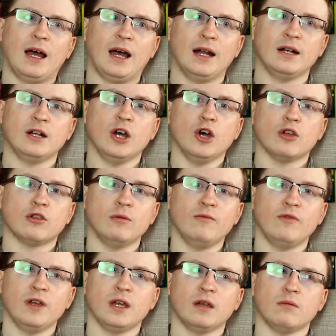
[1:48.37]
And
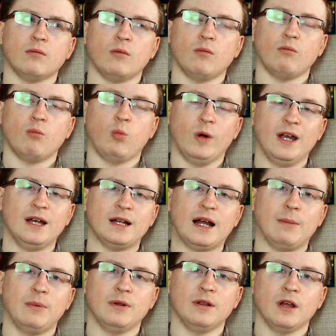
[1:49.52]
something weird
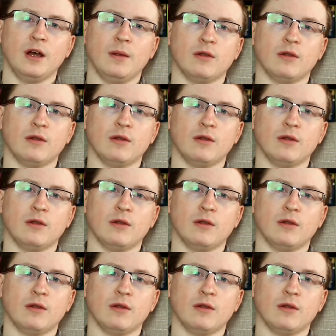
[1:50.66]
happens.